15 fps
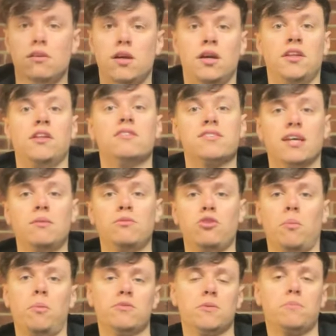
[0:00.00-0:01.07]
And in the same
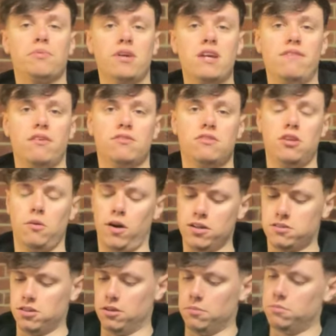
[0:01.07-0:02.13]
shop as the previous two
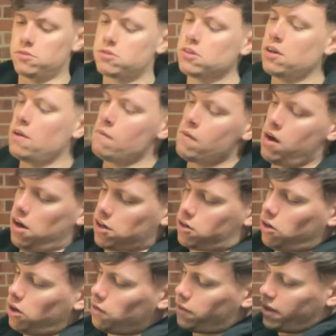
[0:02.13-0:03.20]
items, I
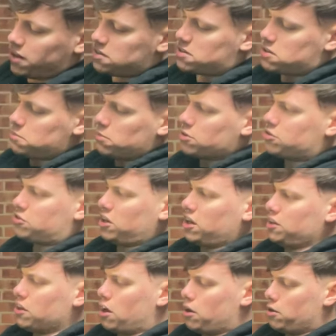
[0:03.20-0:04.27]
got this
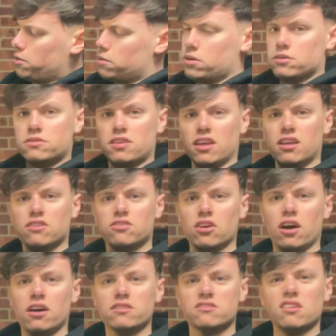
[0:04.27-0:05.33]
Moschino
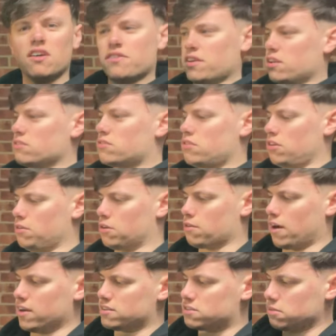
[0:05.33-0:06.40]
t-shirt. It's nothing too
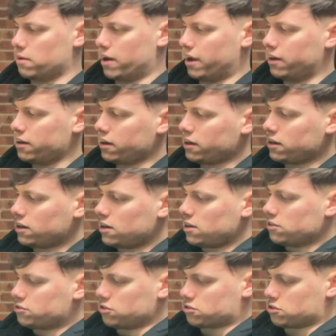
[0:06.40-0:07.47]
great to it
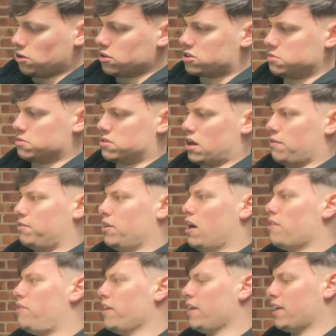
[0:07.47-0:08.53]
just got some stuff and I
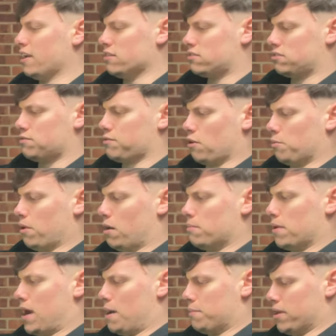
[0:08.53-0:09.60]
think it's from like
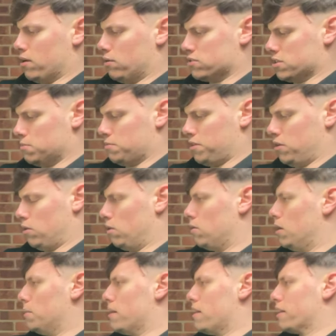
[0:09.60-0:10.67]
Miami or something
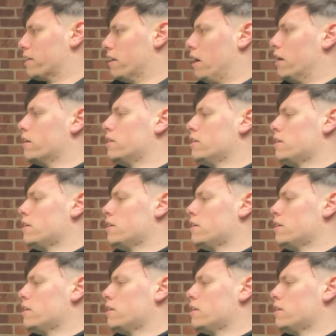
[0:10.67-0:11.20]
or America.